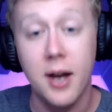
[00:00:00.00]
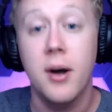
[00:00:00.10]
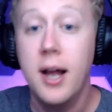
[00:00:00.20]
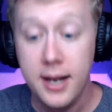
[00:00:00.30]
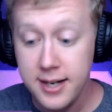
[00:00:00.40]
Now,
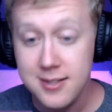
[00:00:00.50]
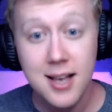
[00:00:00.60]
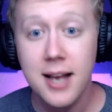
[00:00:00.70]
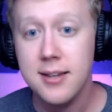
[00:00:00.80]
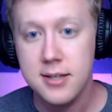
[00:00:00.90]
he
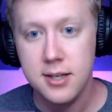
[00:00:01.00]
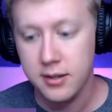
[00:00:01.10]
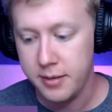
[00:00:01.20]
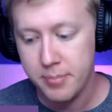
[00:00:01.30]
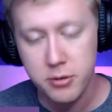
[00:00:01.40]
signed the
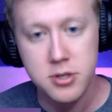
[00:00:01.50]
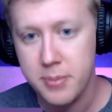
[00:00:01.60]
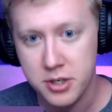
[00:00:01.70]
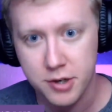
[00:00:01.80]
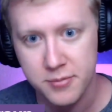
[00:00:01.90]
deal. He posted a
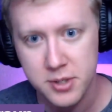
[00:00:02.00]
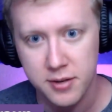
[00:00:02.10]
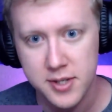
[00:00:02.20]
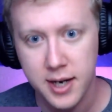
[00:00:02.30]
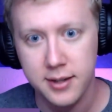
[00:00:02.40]
picture of
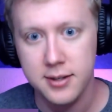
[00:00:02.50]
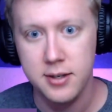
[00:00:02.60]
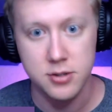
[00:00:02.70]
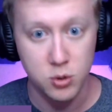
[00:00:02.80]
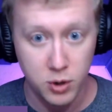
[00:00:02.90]
himself signing the
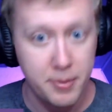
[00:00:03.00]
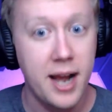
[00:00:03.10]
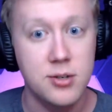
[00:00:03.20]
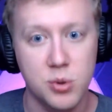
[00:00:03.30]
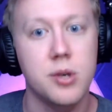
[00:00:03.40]
deal. So we're
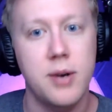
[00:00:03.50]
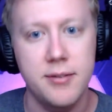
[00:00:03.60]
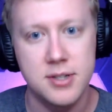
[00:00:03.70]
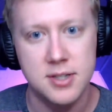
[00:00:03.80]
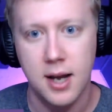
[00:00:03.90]
past where the
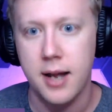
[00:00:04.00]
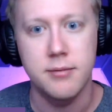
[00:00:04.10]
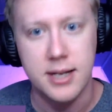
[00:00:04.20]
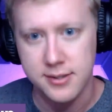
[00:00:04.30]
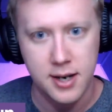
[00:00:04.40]
Ravens got,
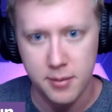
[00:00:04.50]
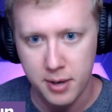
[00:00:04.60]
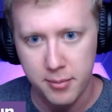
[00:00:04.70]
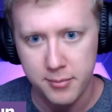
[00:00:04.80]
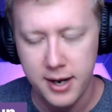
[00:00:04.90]
and that's not a
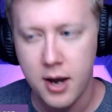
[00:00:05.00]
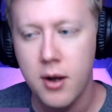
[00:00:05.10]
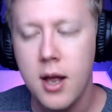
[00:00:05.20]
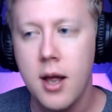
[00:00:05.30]
problem right now.